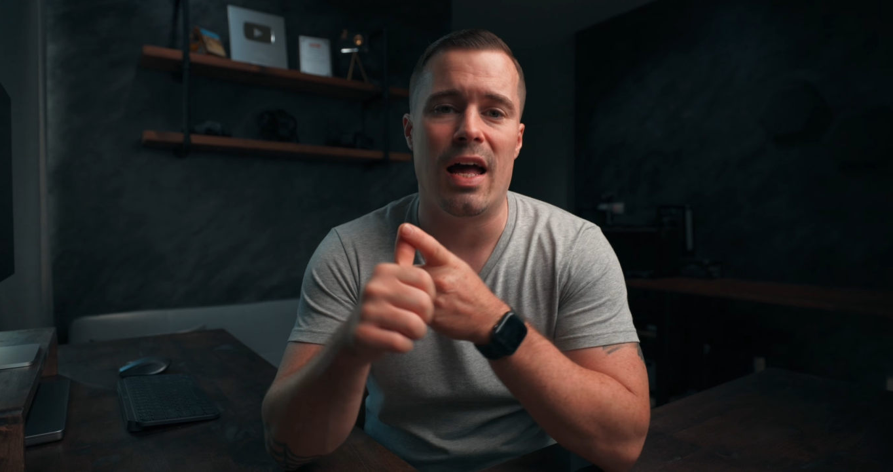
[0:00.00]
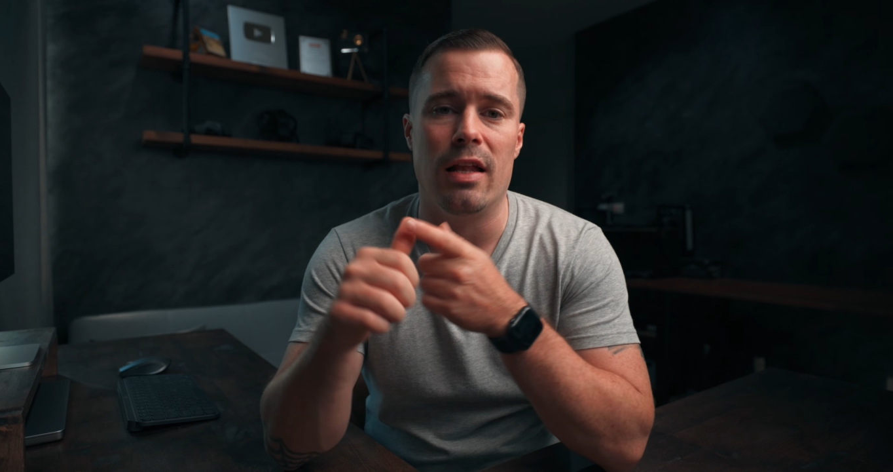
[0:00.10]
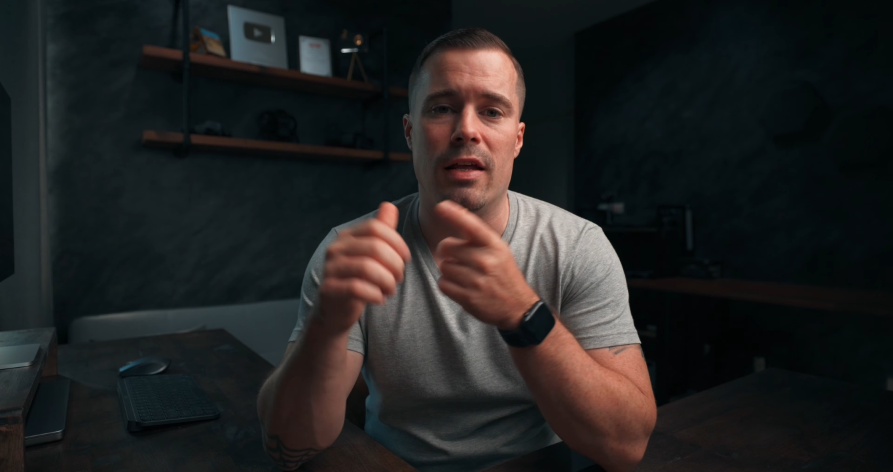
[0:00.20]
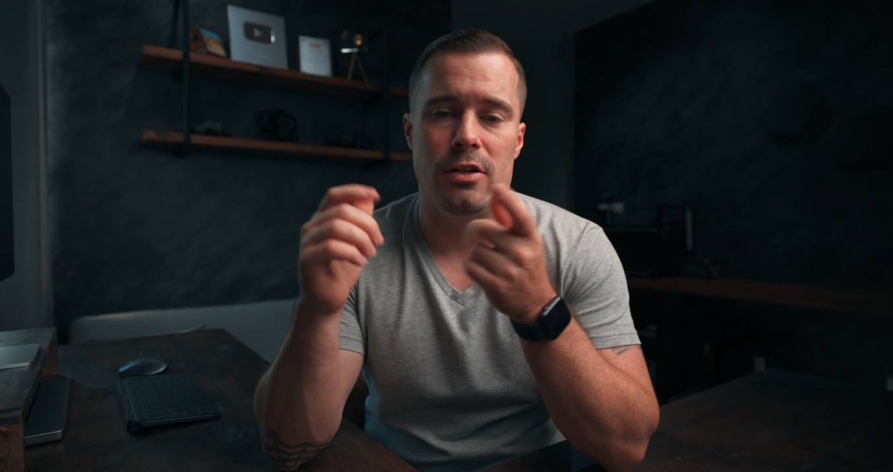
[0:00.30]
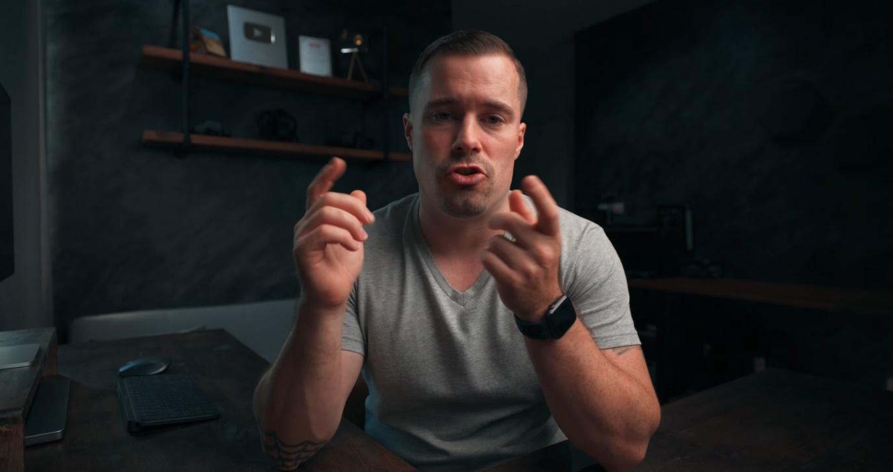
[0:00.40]

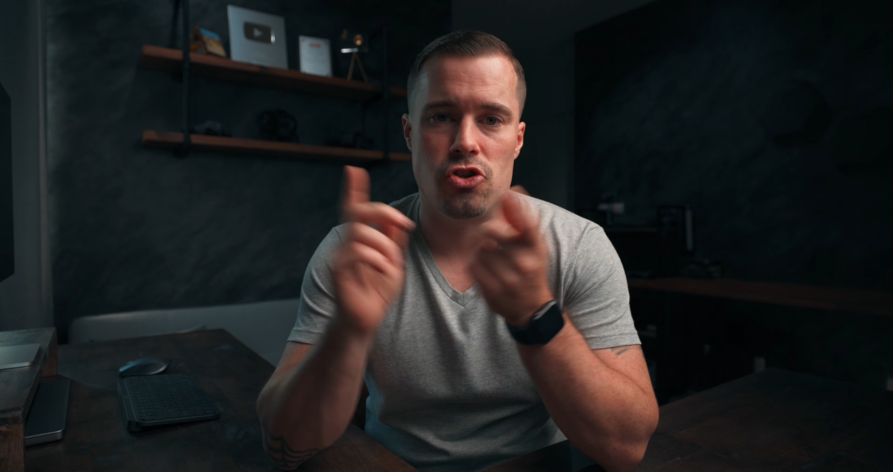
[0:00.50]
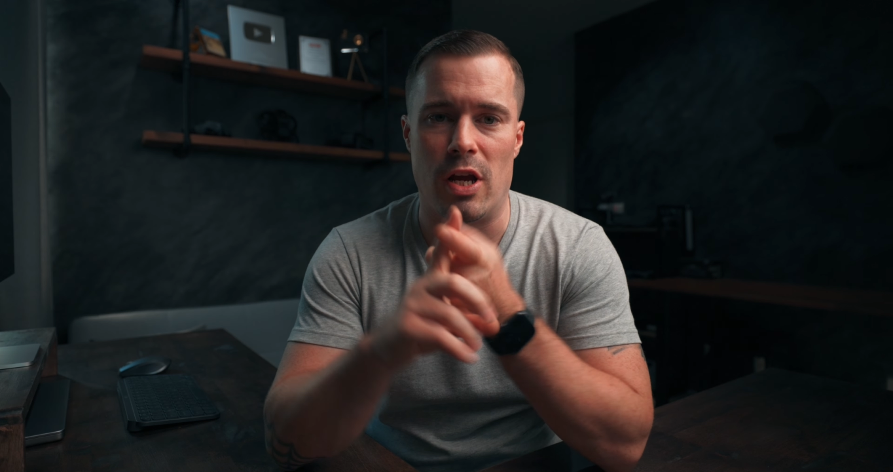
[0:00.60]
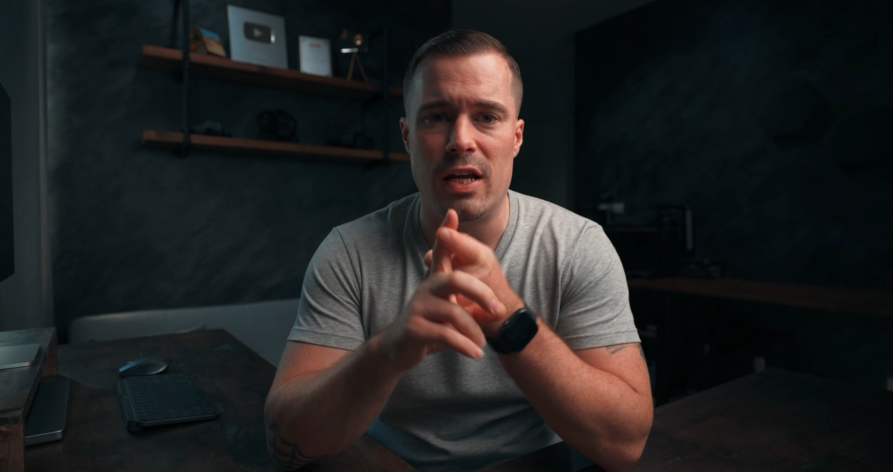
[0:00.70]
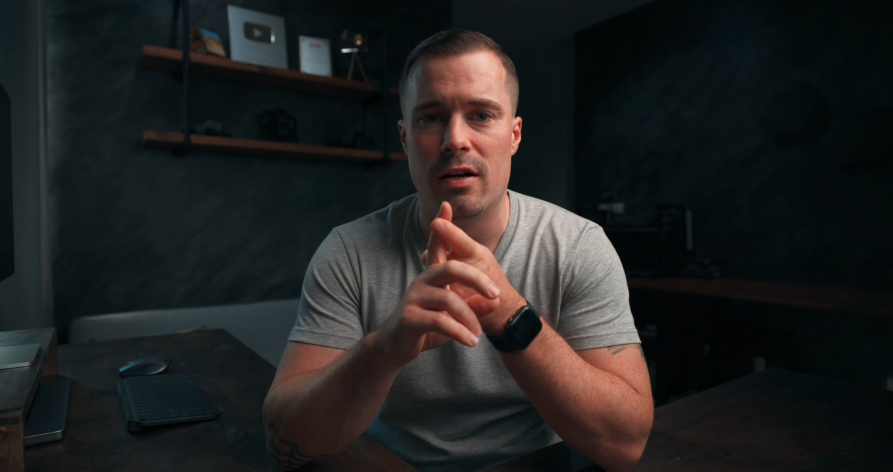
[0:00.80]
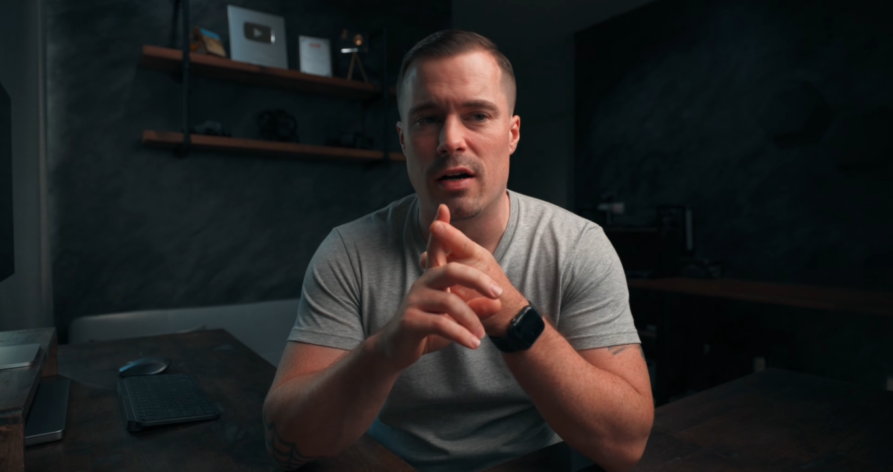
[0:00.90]
L and
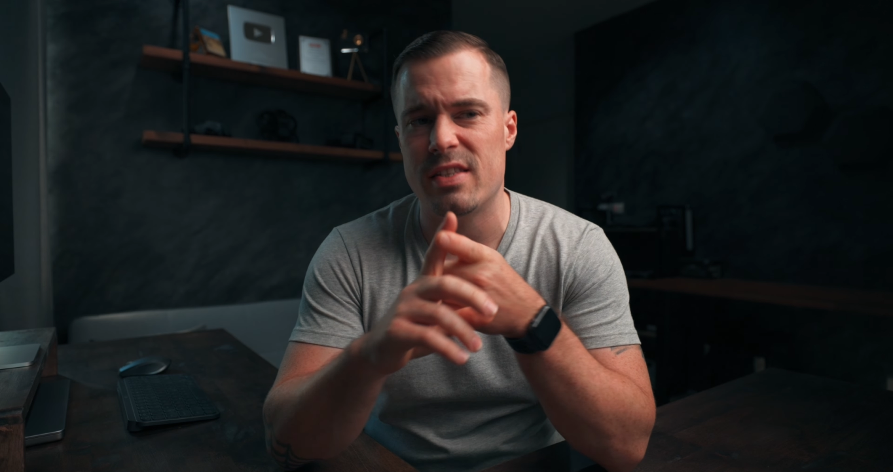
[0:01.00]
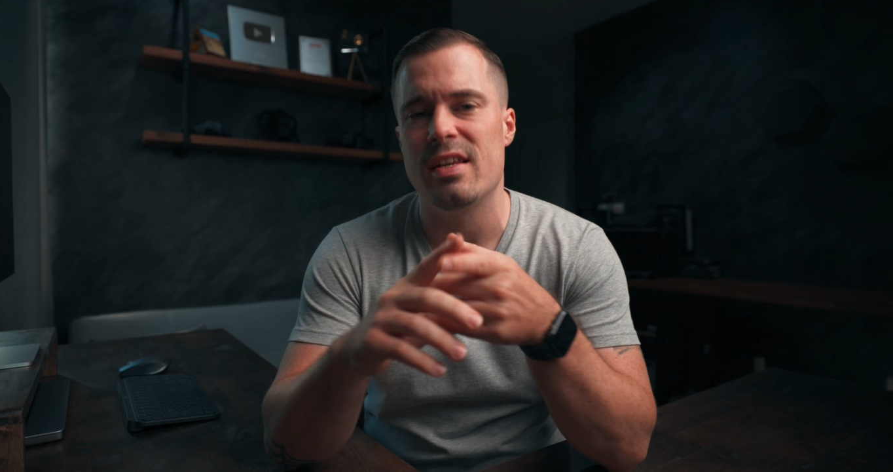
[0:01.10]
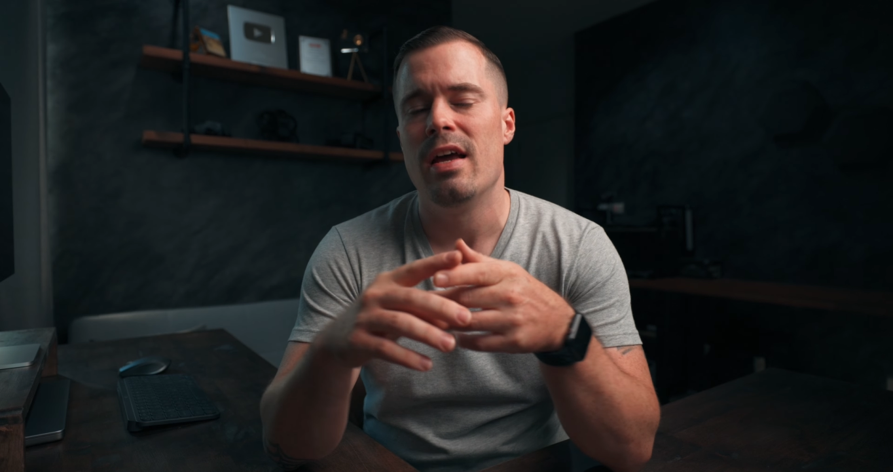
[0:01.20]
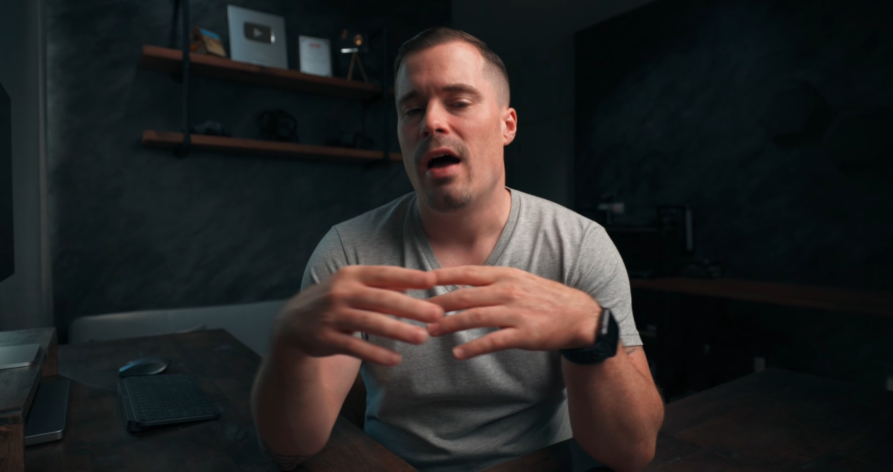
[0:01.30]
J cuts.